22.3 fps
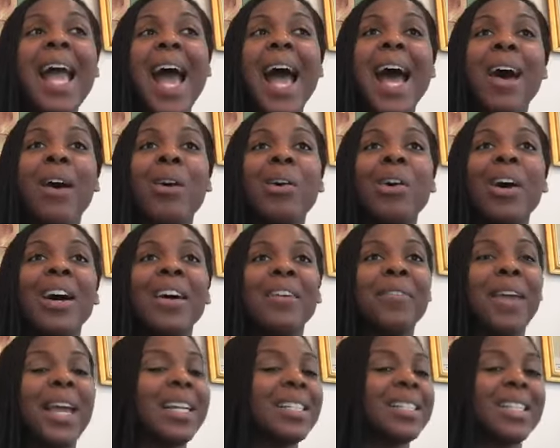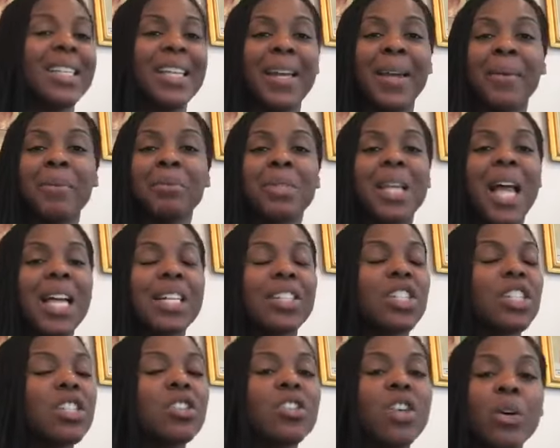out of ATMs. I
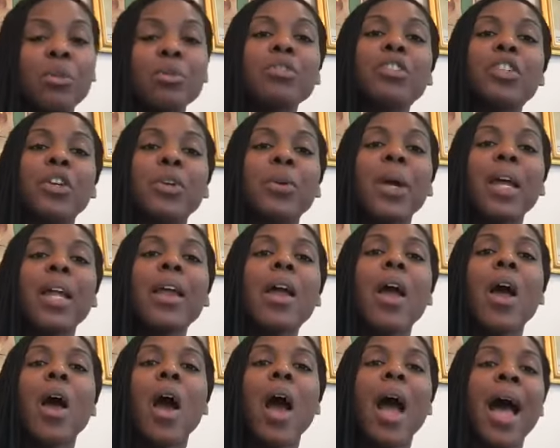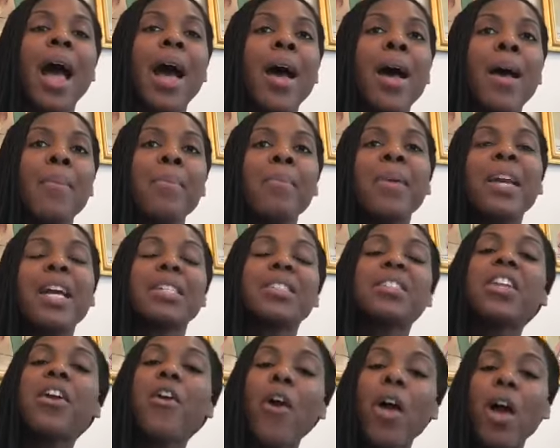just don't do it.
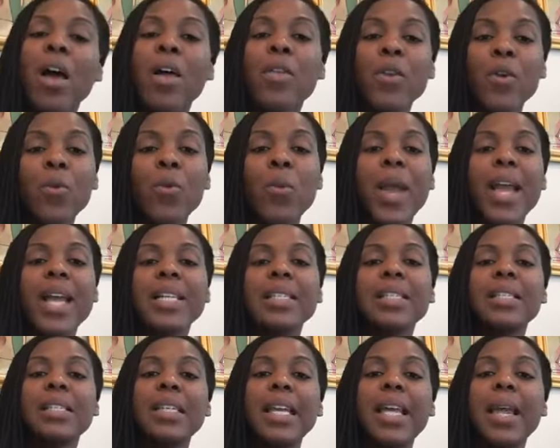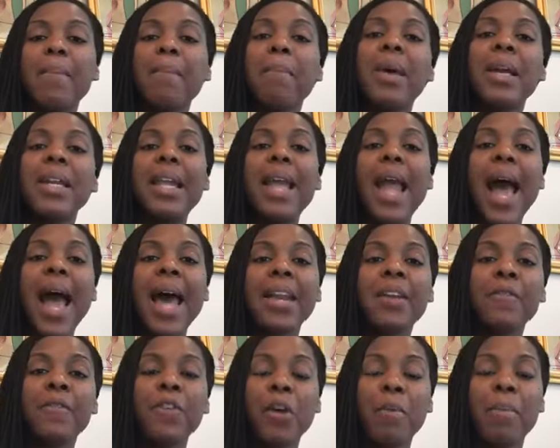Because there are other ways to get money out
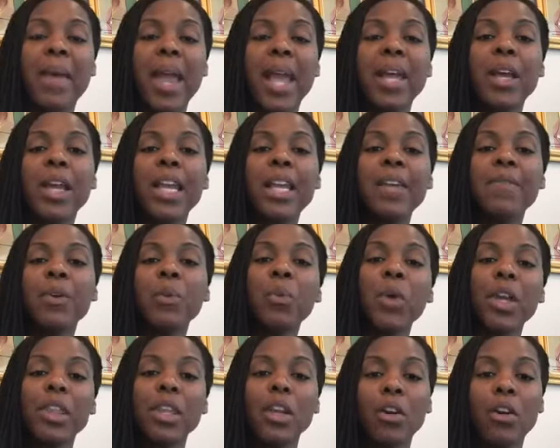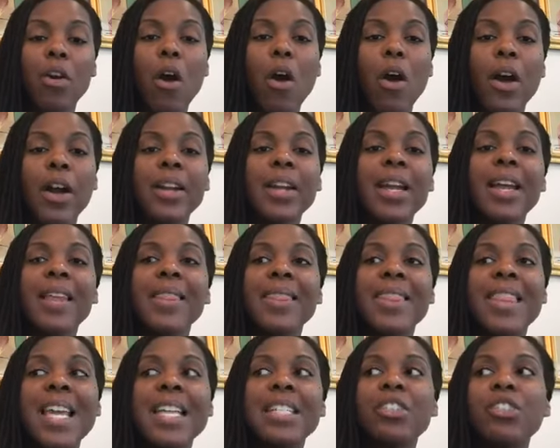of your bank, even with your card,
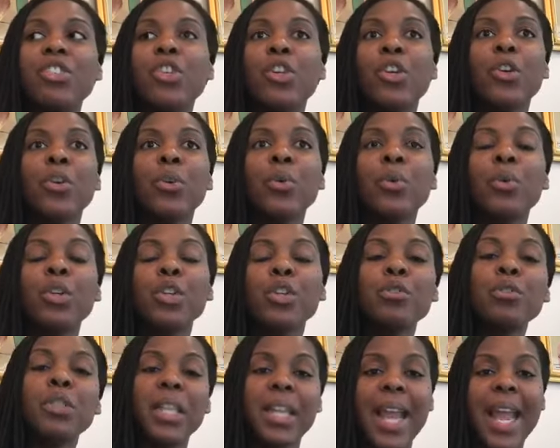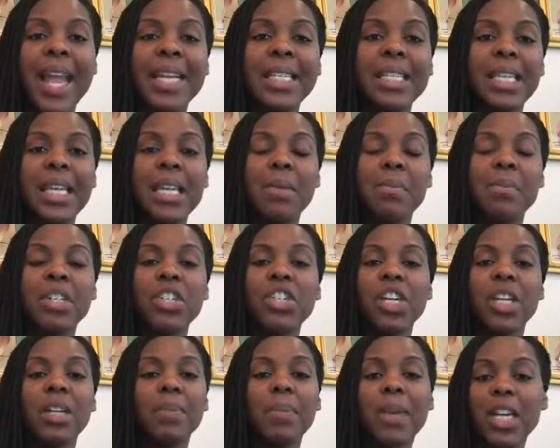than to use an ATM
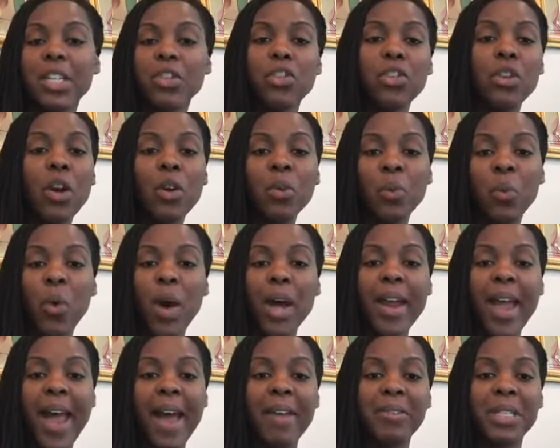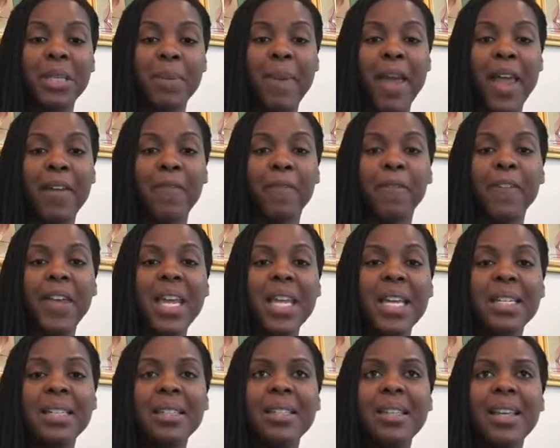machine, because you don't want to have to pay
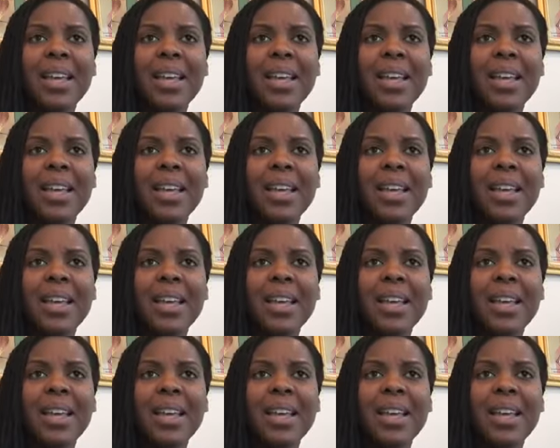fees